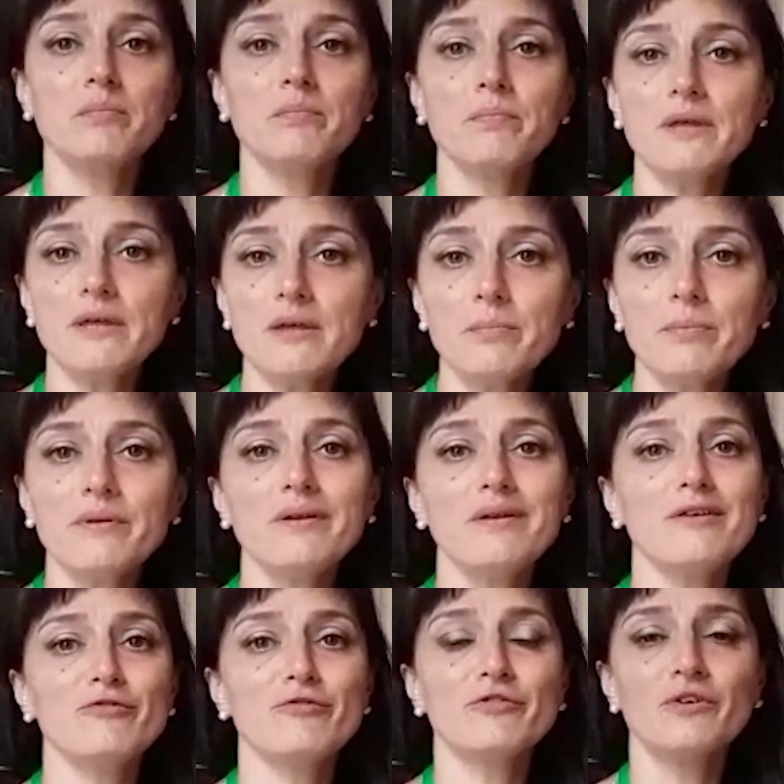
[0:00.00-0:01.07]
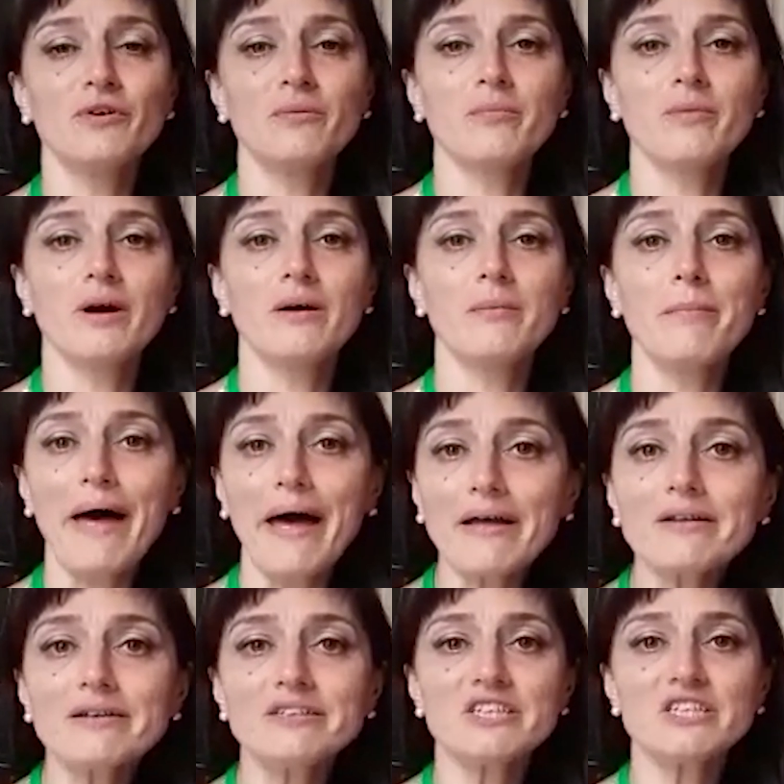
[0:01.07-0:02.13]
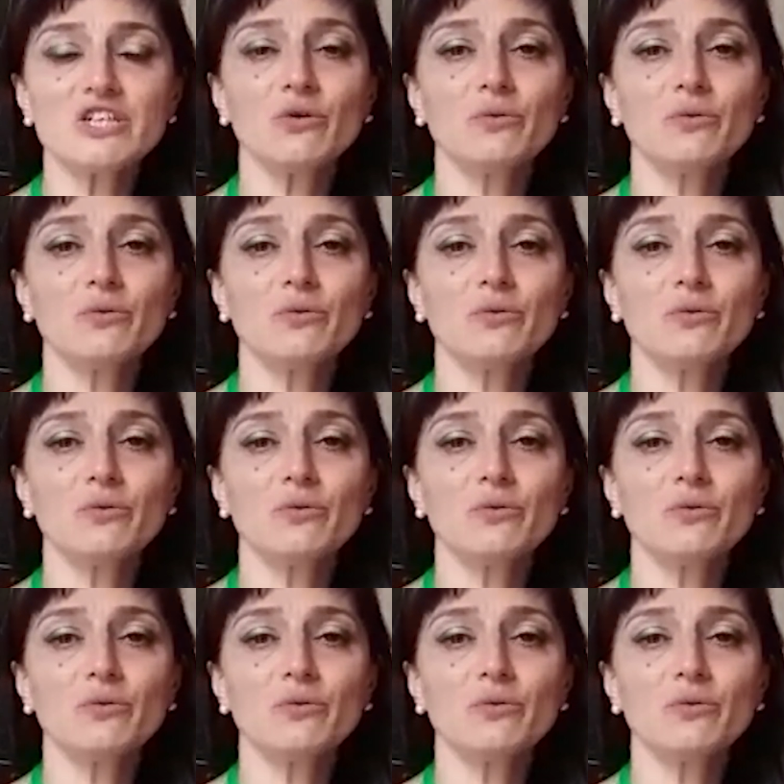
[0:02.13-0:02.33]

people from Bangladesh